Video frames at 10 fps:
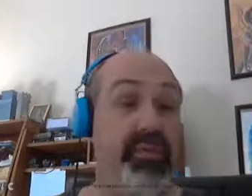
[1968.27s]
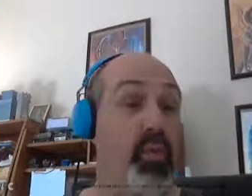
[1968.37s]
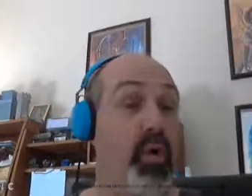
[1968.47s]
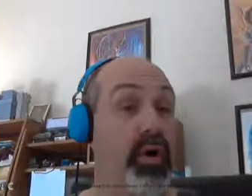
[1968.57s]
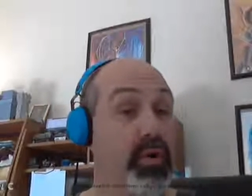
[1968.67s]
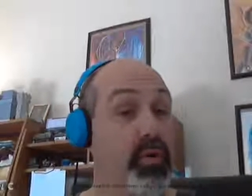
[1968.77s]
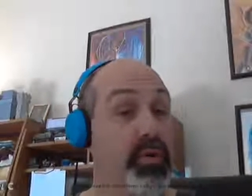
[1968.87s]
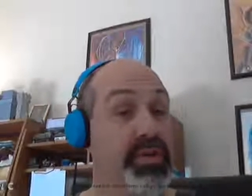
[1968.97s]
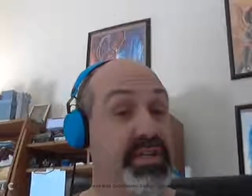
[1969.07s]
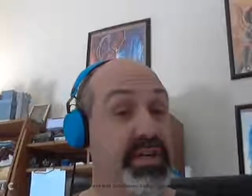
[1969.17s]
the Water
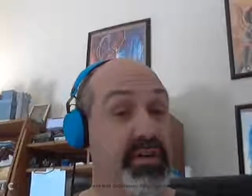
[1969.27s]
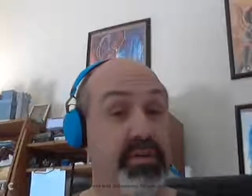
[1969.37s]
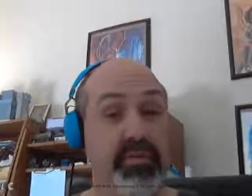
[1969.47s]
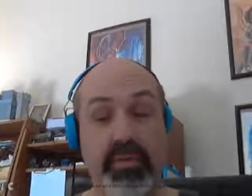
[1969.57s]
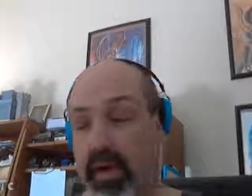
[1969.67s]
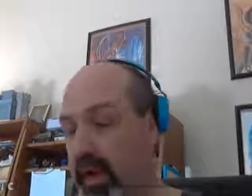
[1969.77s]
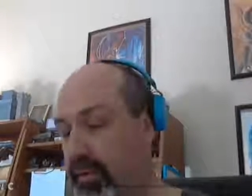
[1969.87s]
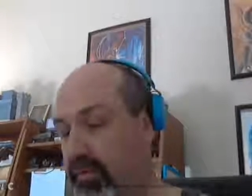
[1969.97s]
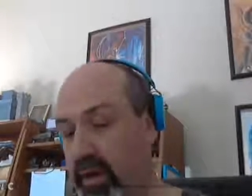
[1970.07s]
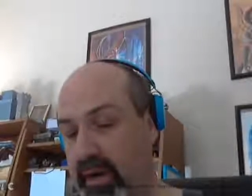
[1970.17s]
Lords here, who kind
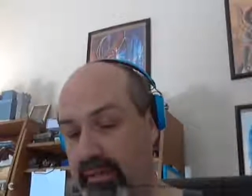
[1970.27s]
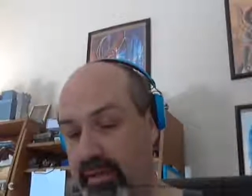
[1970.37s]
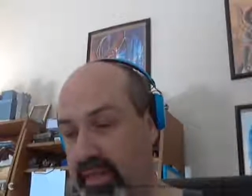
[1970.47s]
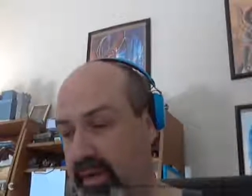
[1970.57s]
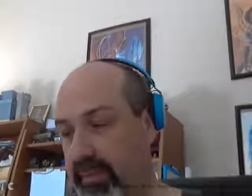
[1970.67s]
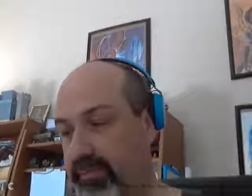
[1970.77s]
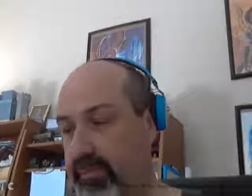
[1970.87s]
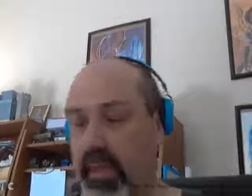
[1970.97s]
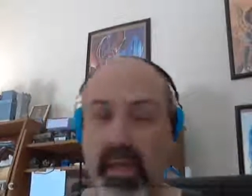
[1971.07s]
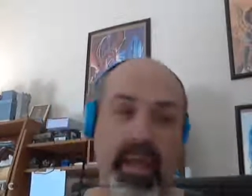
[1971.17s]
of run everything.
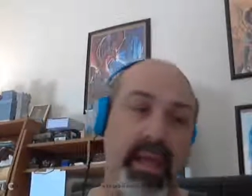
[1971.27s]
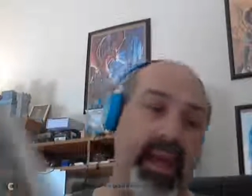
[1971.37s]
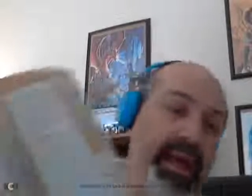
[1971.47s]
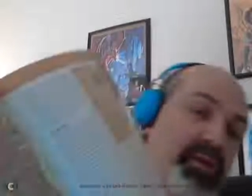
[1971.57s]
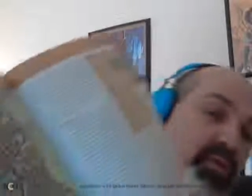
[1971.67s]
And